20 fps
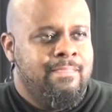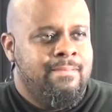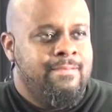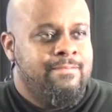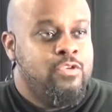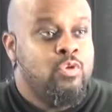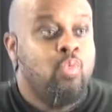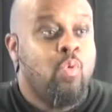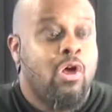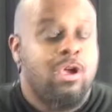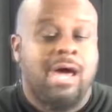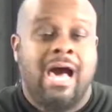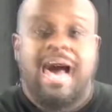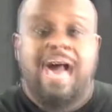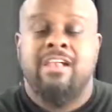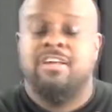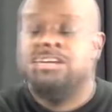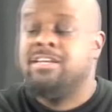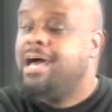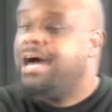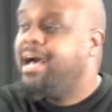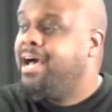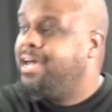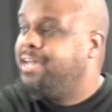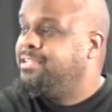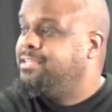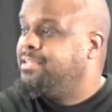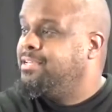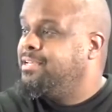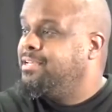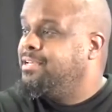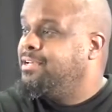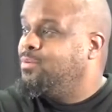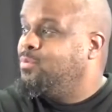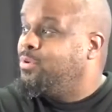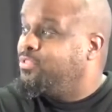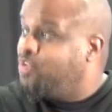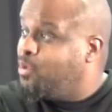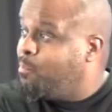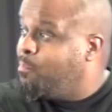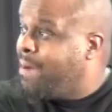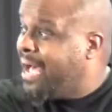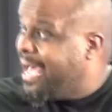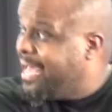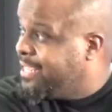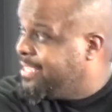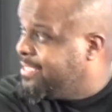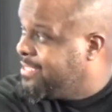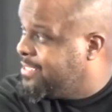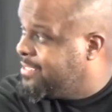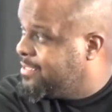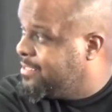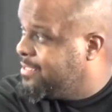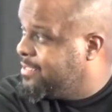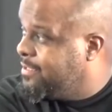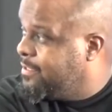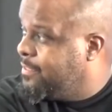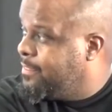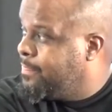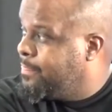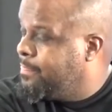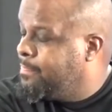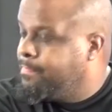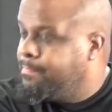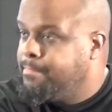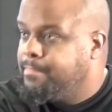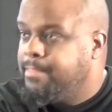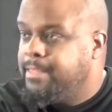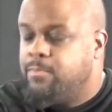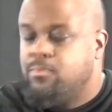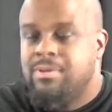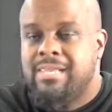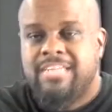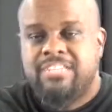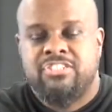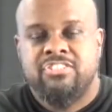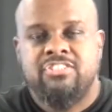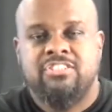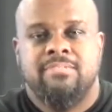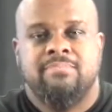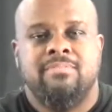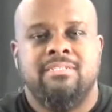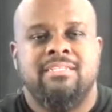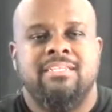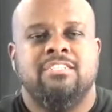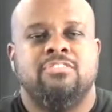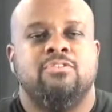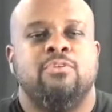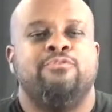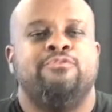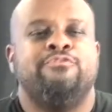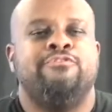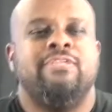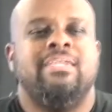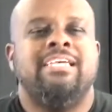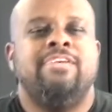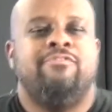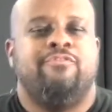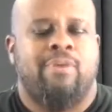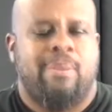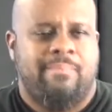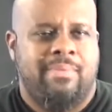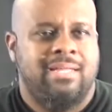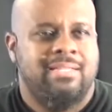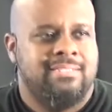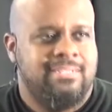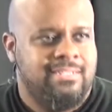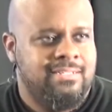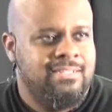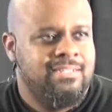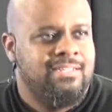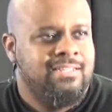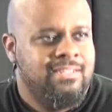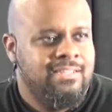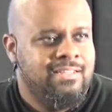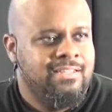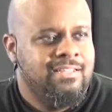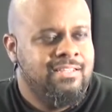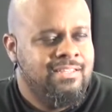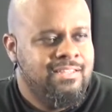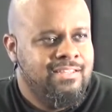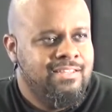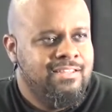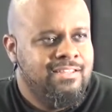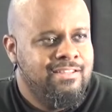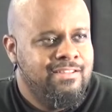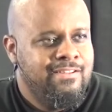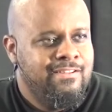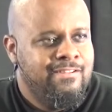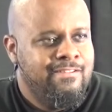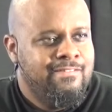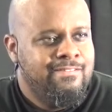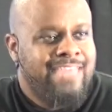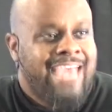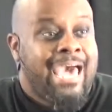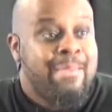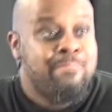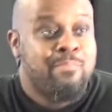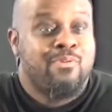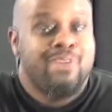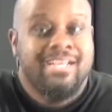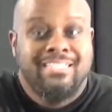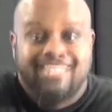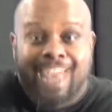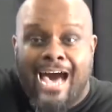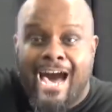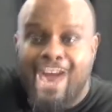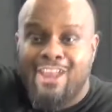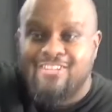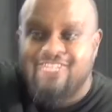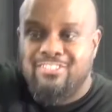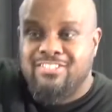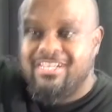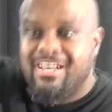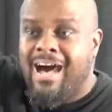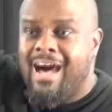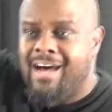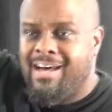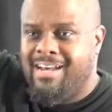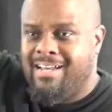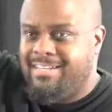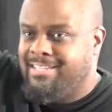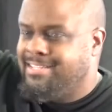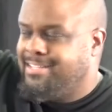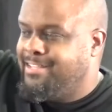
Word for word: If you want to honor God with your body in relationship to this, flee from it. That brings honor to God.